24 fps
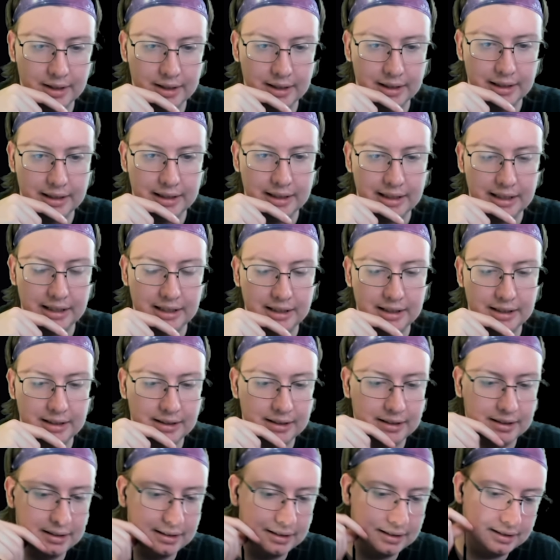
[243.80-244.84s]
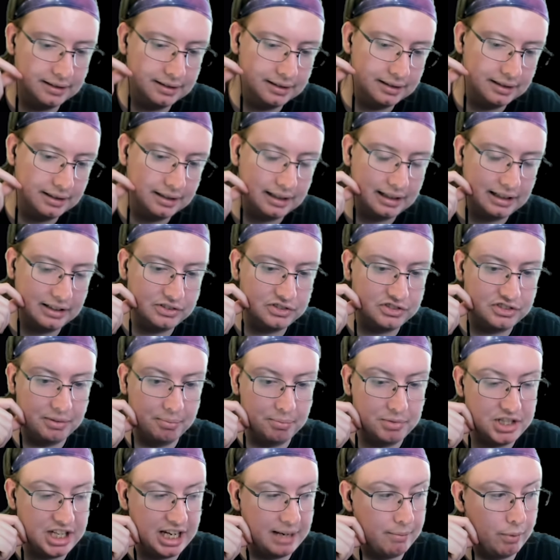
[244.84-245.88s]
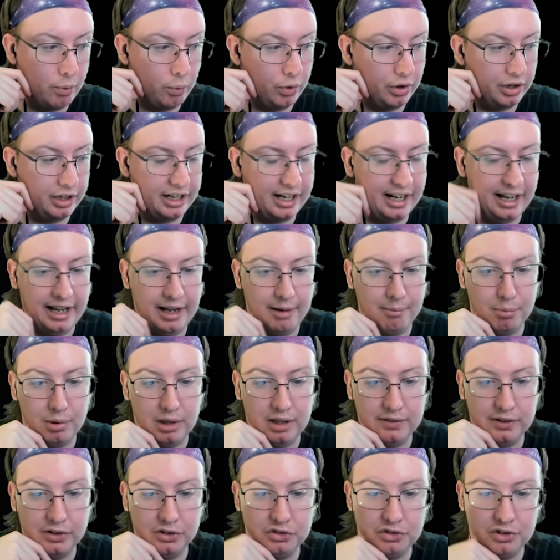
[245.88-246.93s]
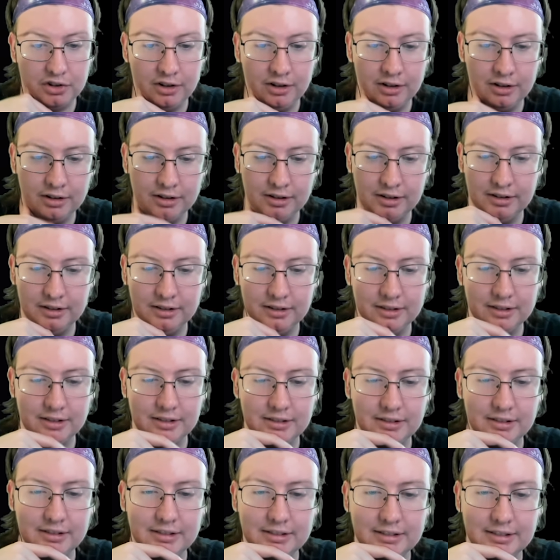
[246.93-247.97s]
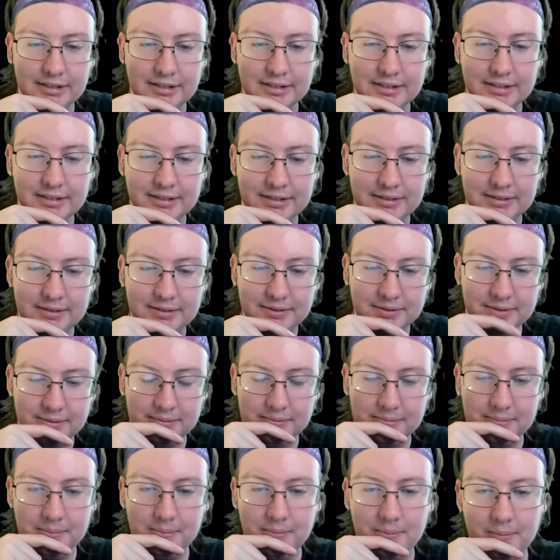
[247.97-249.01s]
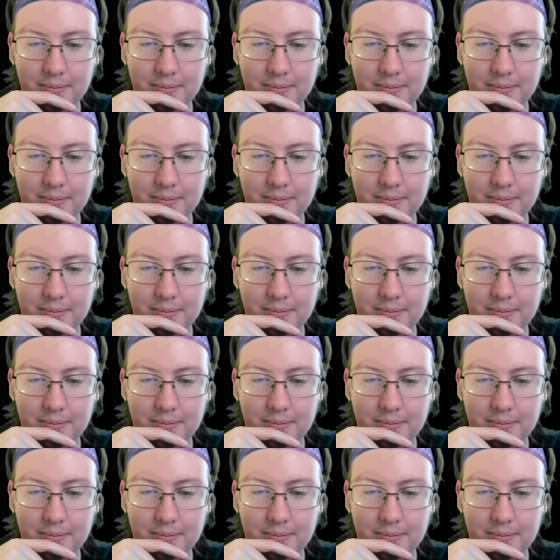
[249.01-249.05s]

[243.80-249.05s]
It's painting. Is some demon work at hand, brothers. Little spot more.